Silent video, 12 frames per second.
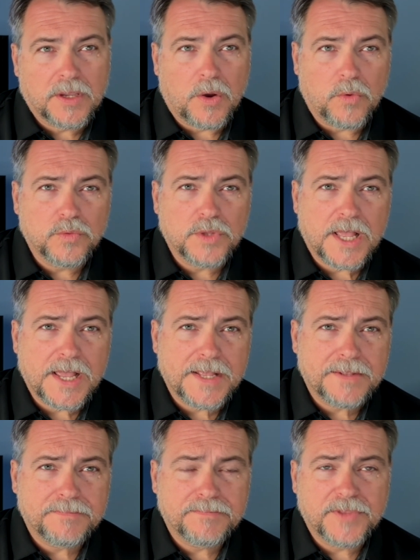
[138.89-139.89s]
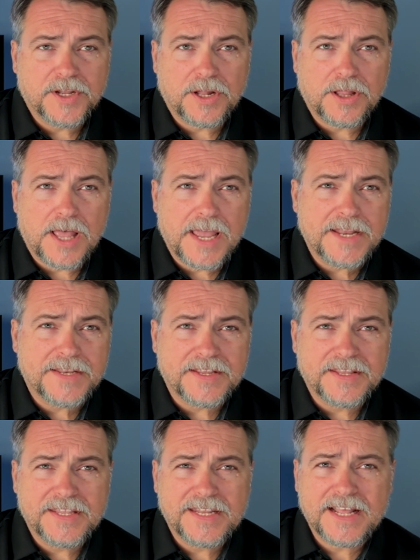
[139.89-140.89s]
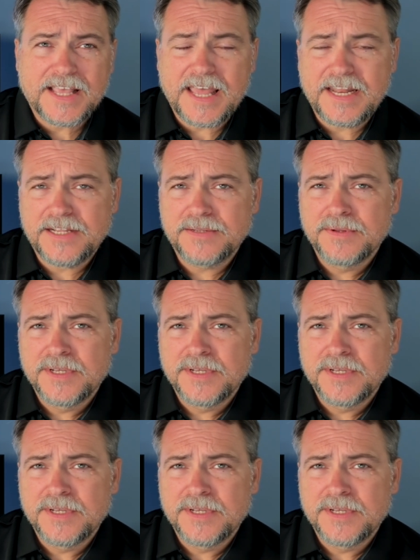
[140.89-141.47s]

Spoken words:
online that I liked, and then I kind of